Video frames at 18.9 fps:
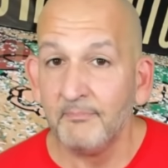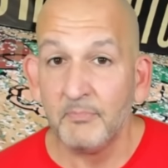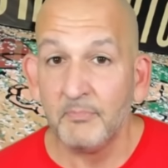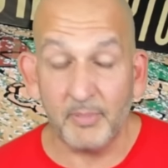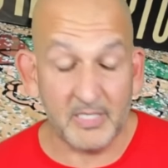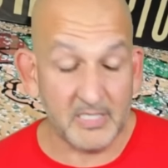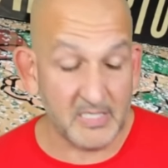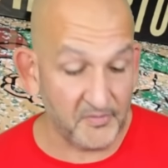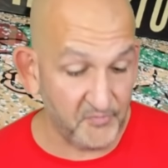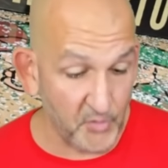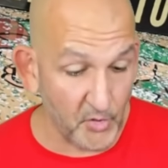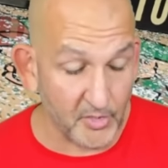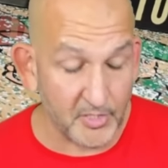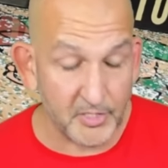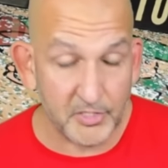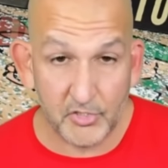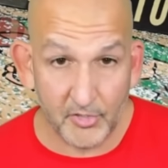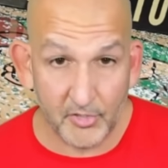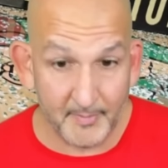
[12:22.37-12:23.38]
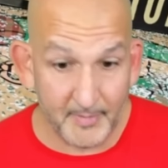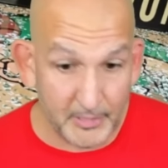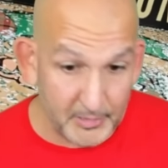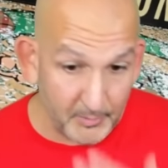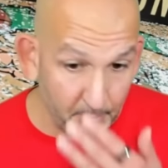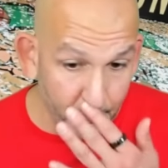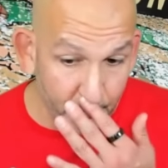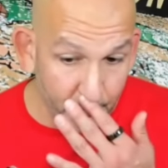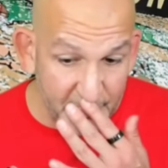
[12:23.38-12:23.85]
Because if you're in a scrimmage
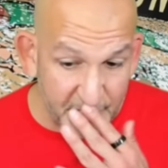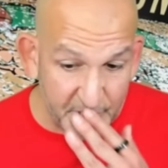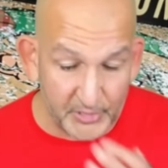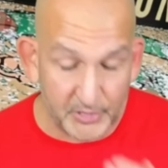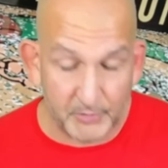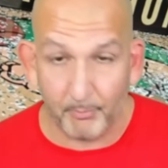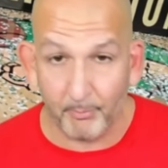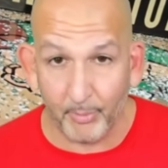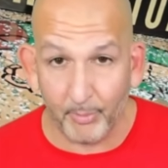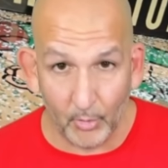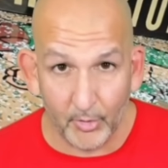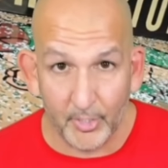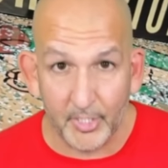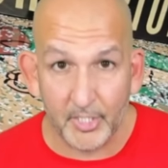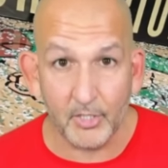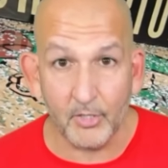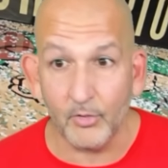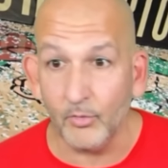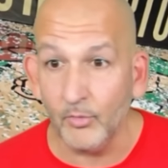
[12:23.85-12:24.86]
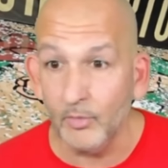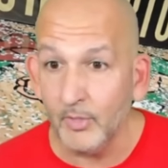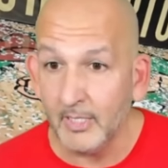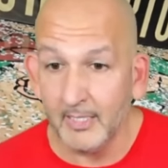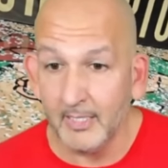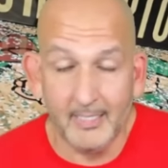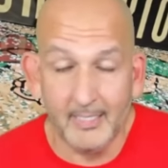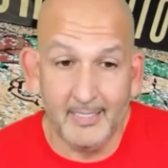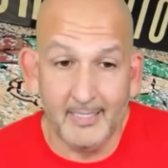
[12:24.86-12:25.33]
and Pritchard is burning you,
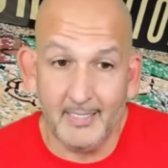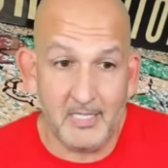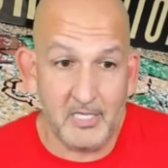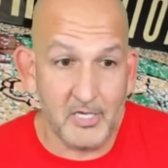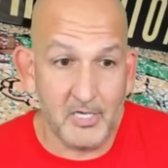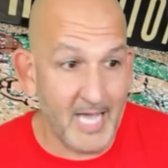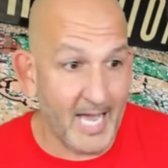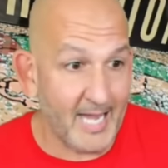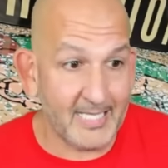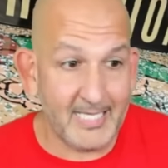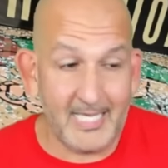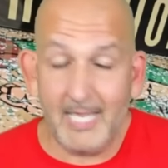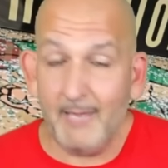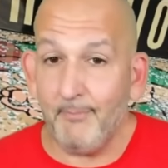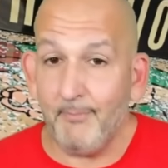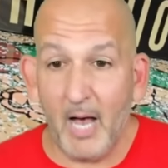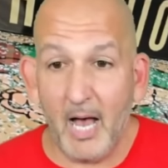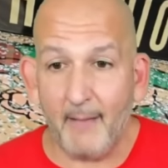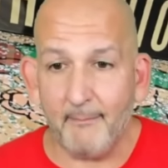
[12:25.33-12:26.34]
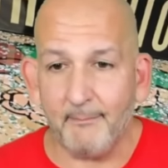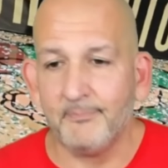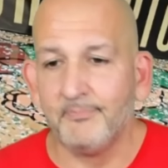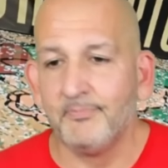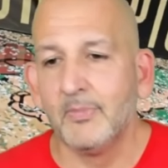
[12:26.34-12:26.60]
you got to keep up.